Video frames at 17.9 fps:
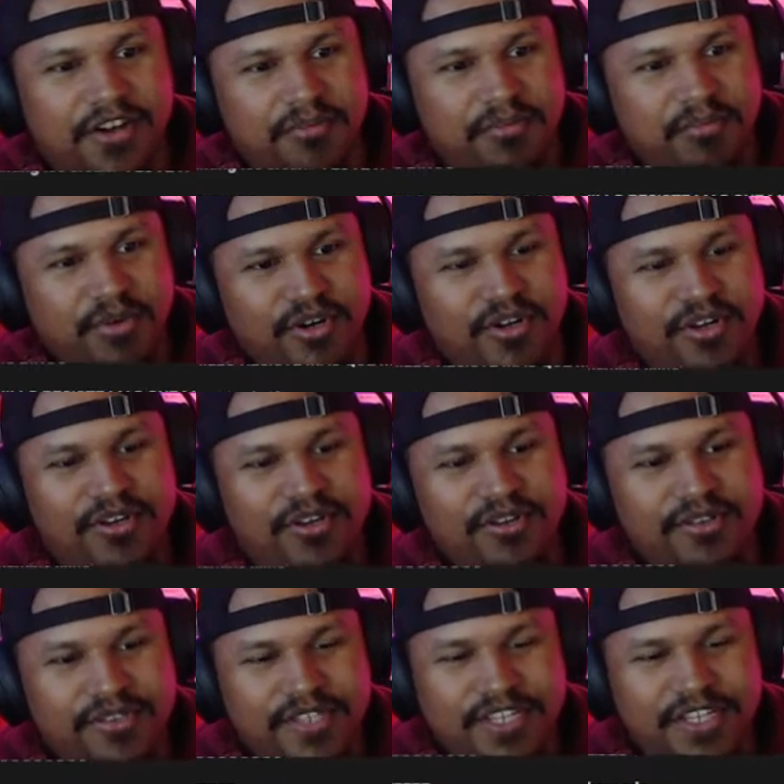enjoy.
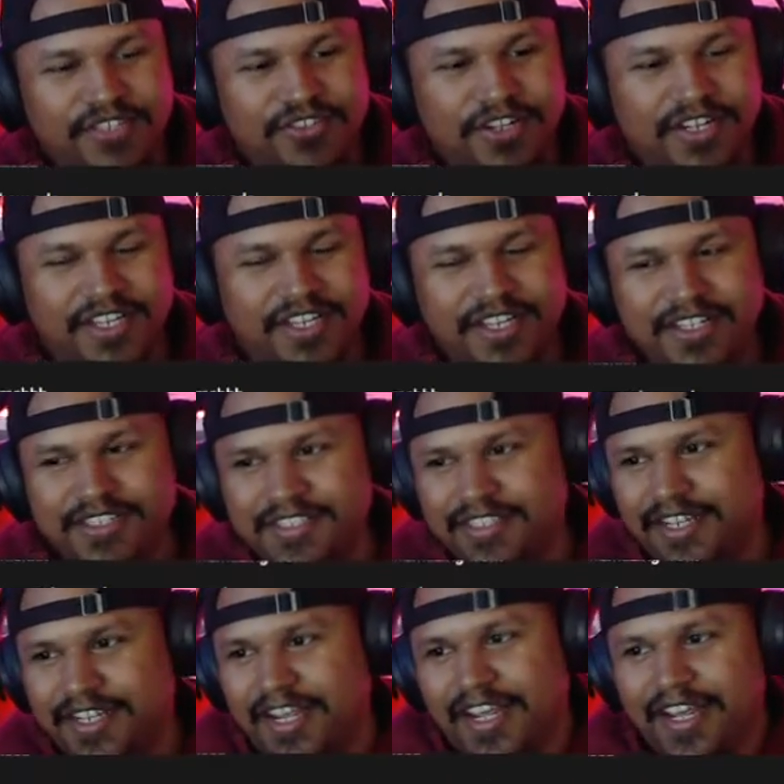bro. They trying to get us
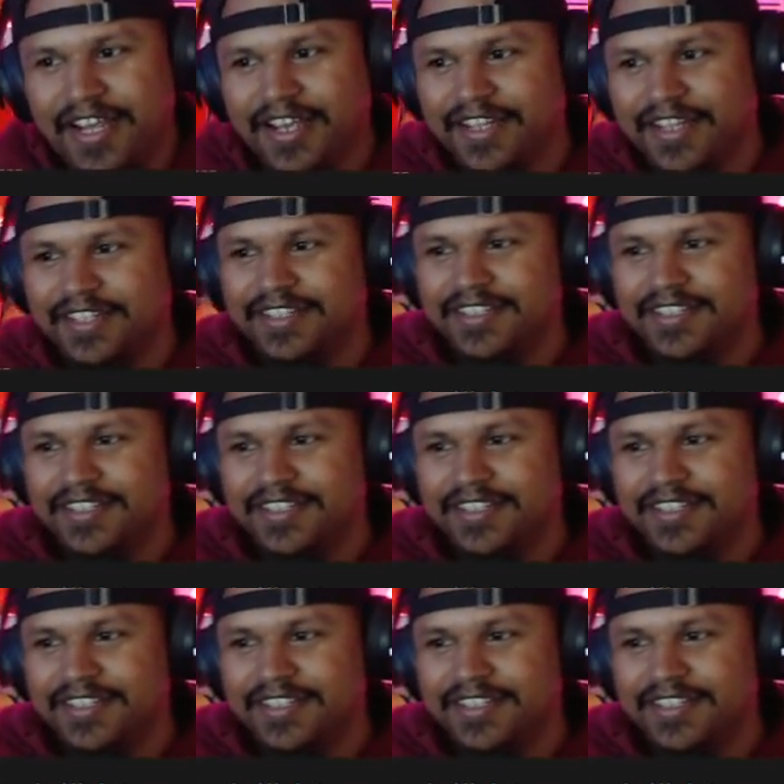scared.